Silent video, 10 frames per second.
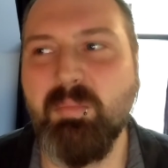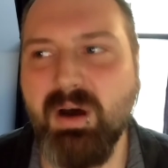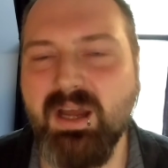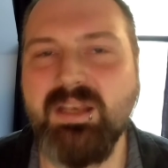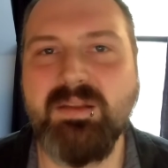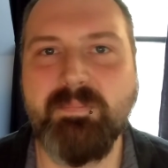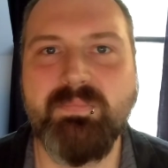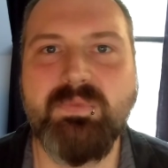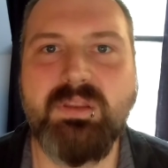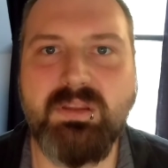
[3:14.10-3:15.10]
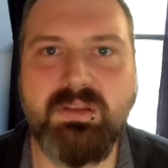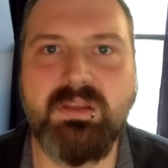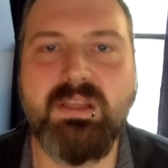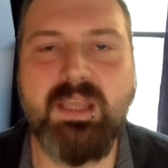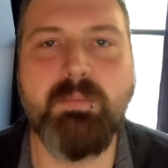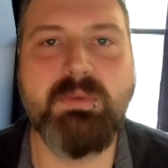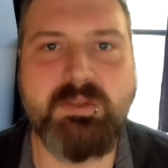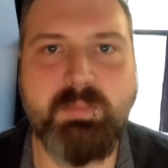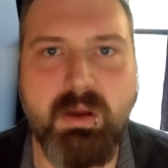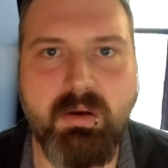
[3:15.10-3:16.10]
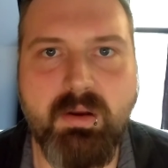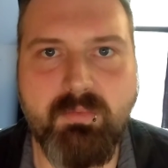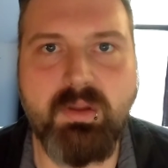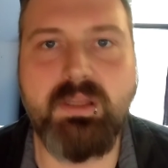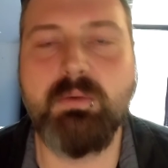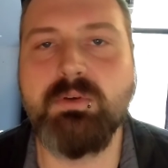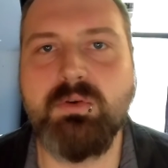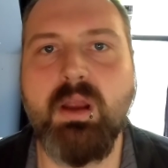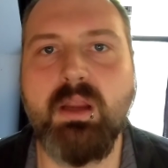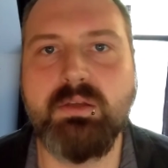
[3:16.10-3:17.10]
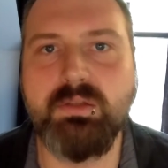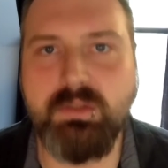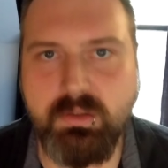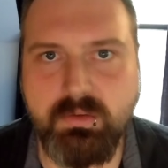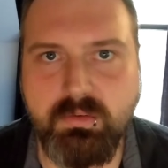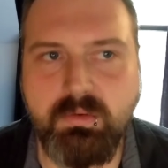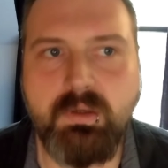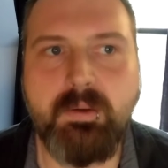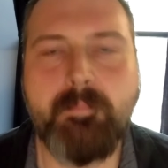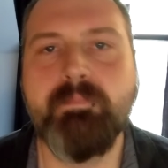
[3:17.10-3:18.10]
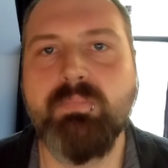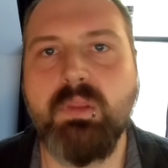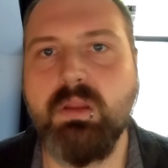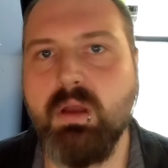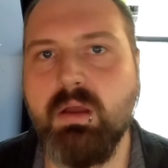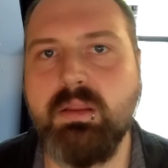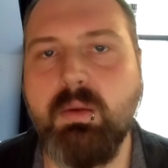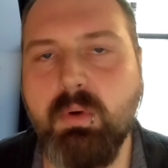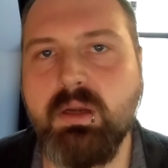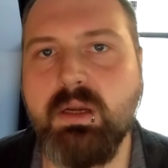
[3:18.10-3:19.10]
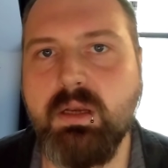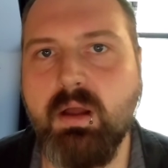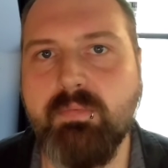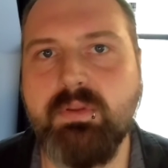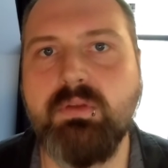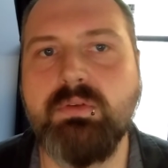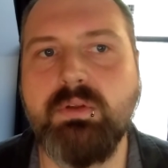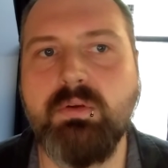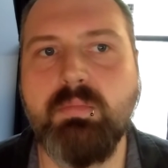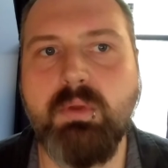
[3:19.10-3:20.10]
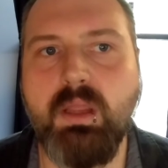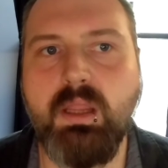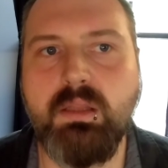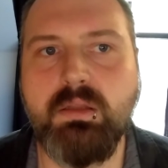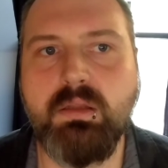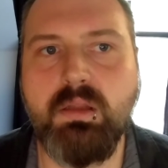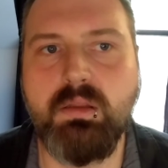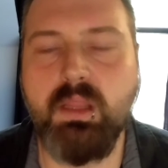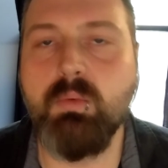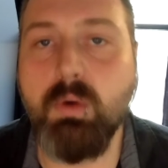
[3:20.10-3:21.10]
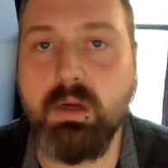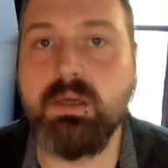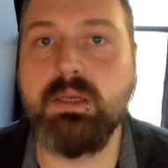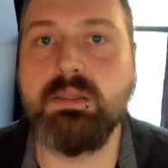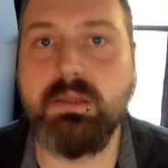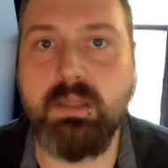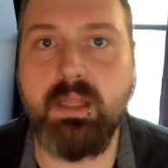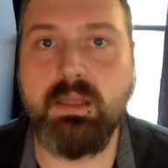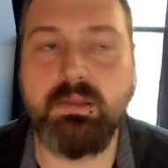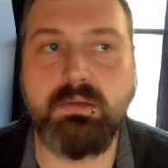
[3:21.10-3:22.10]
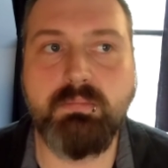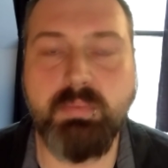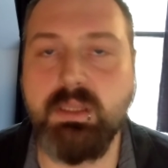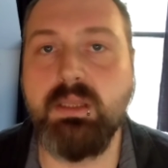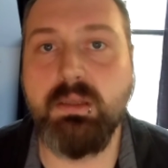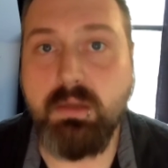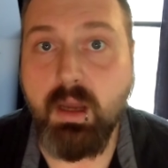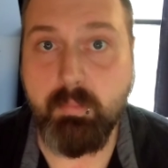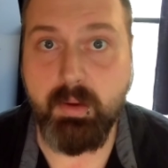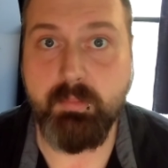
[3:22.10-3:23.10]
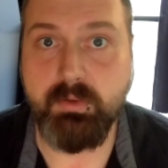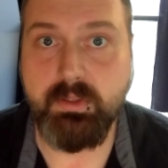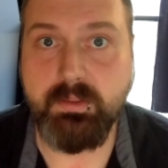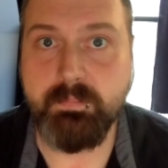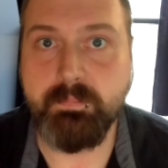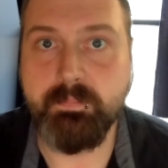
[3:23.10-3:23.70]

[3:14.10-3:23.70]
but to keep the spirit of what they were trying to do, they wanted it off of YouTube, and they wanted it to let it be a memory.